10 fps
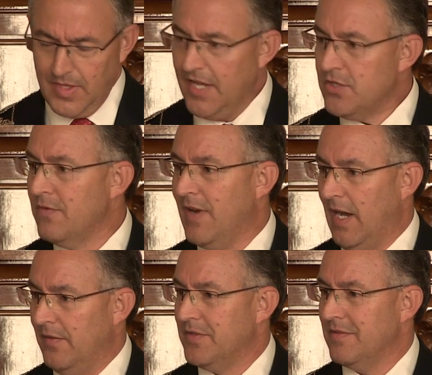he
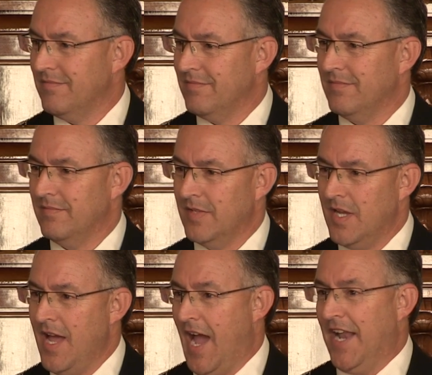survived.
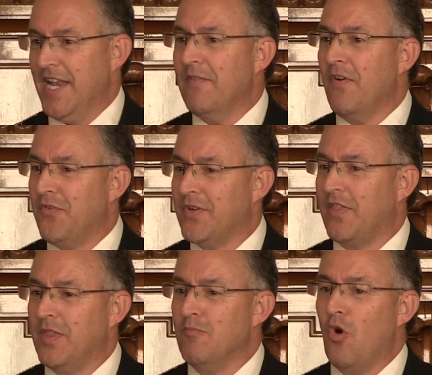I never
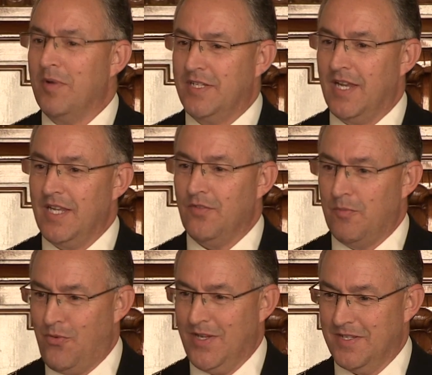forget the moment he left the
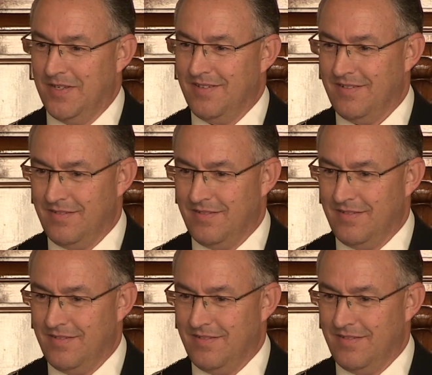prison.